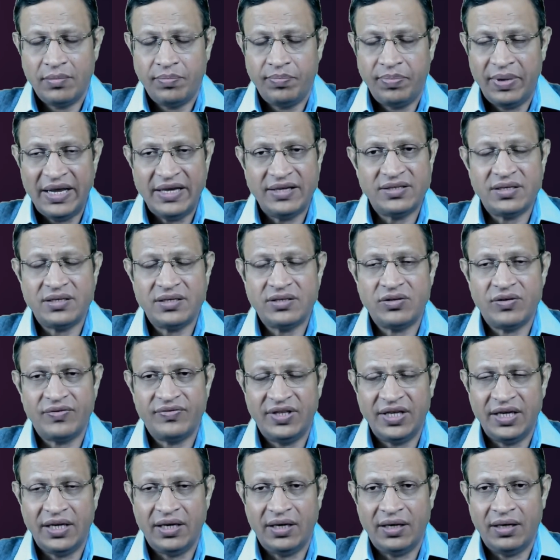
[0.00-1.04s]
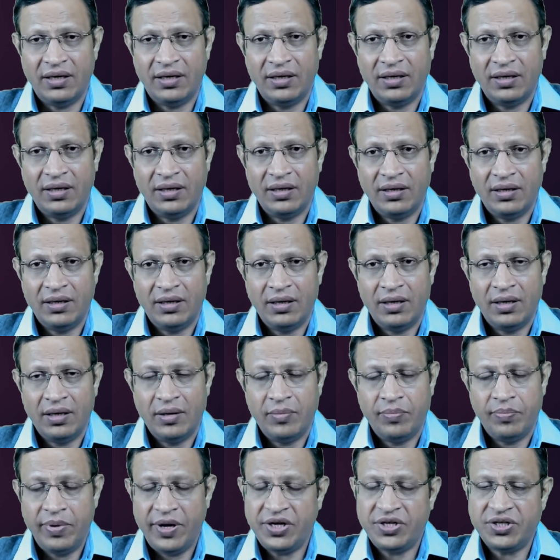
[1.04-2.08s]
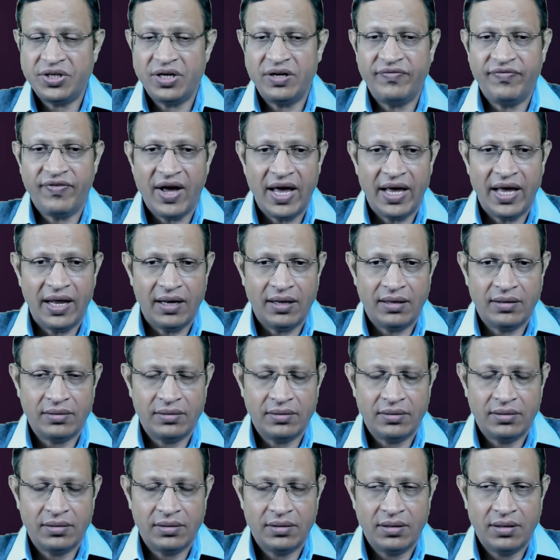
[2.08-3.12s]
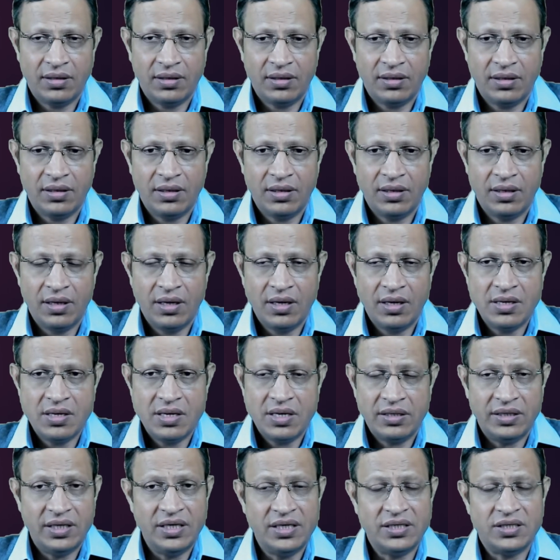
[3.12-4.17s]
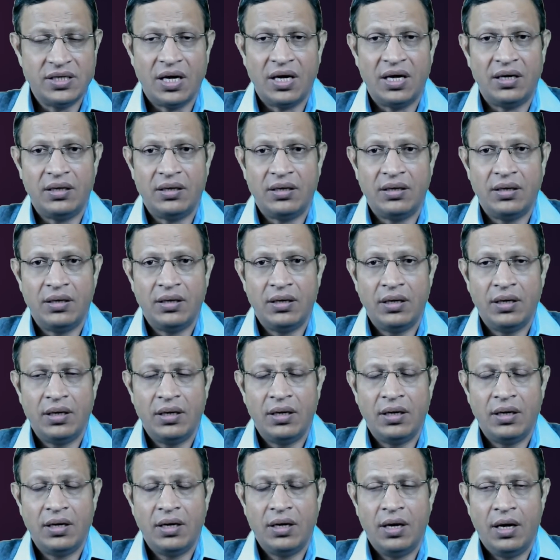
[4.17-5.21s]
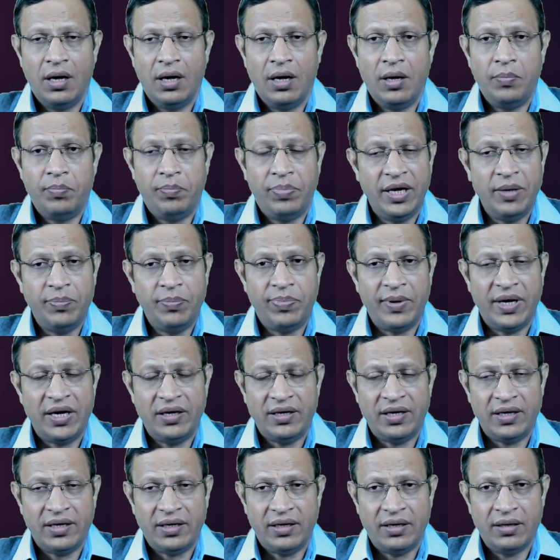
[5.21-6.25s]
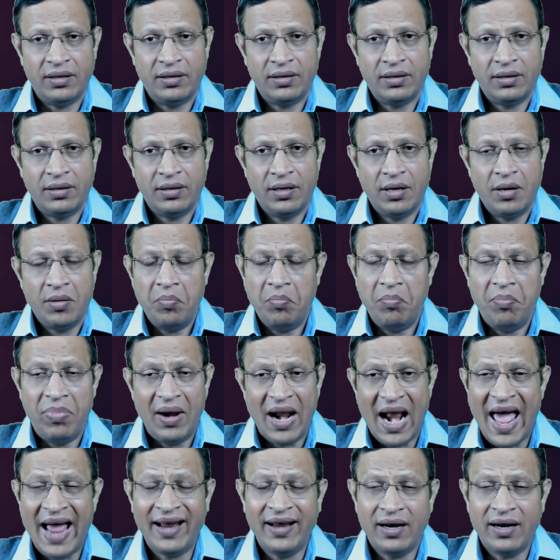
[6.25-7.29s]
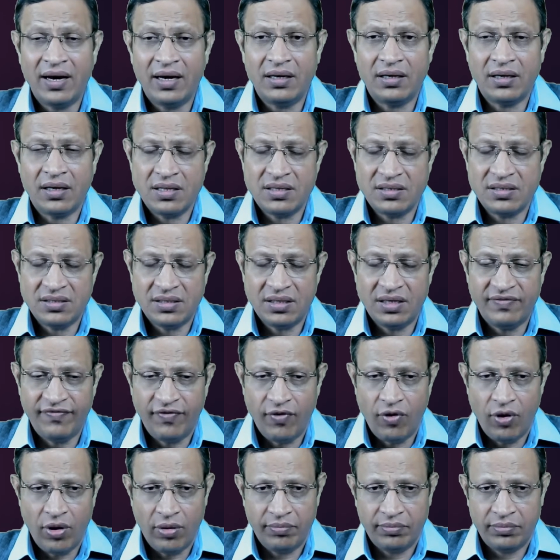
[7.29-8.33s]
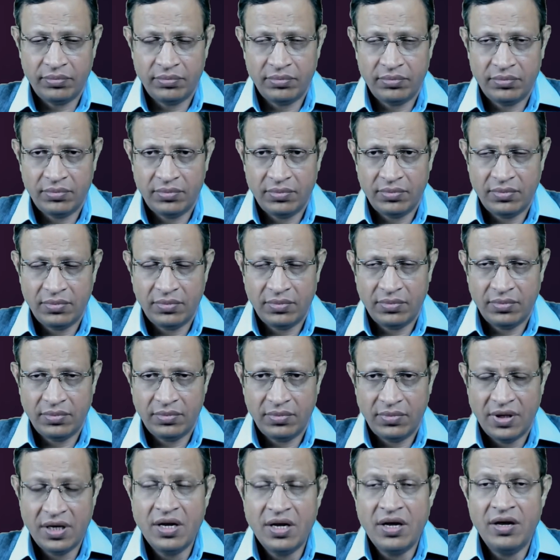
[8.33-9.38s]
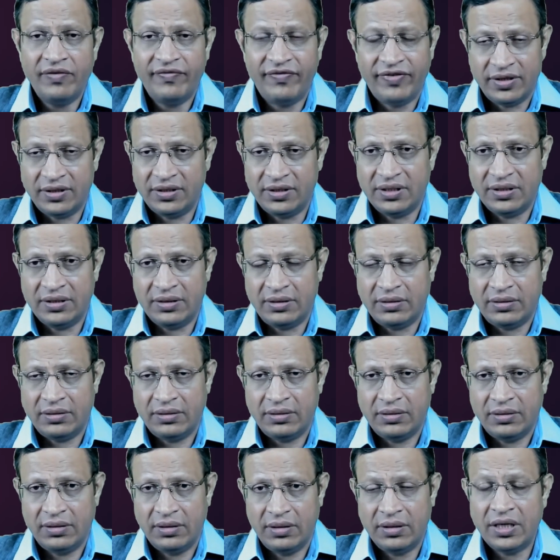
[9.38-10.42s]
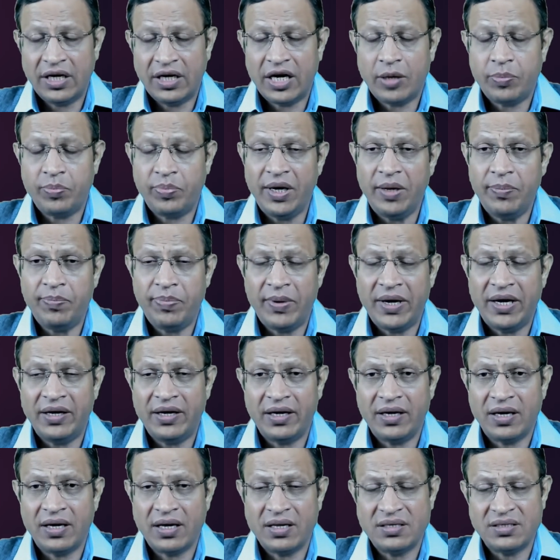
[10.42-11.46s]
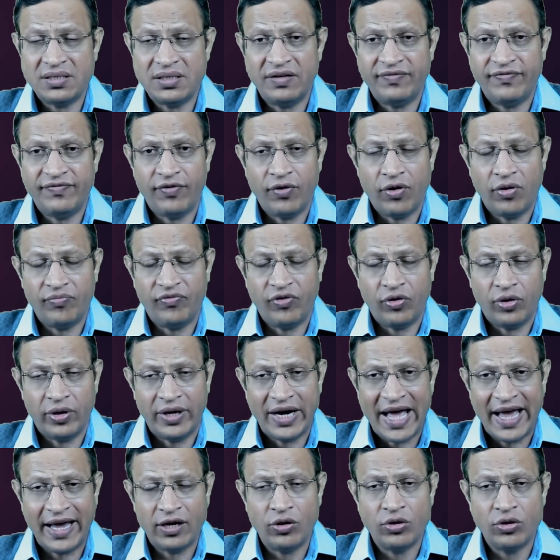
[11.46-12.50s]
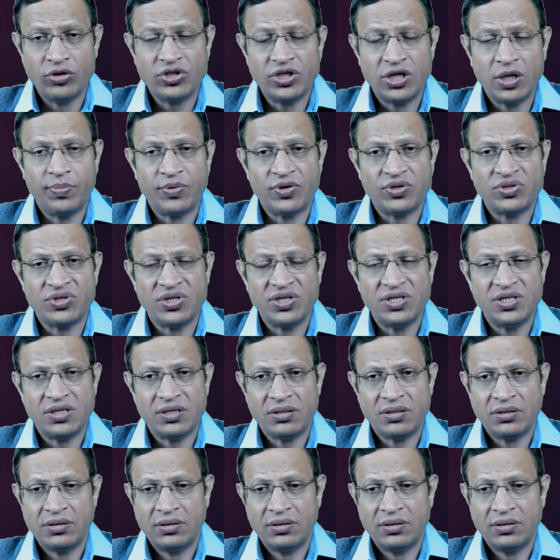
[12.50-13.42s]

places of the patient file. These are pre-printed blanket consent form. Further, there are pre-printed consent form for diagnostic procedure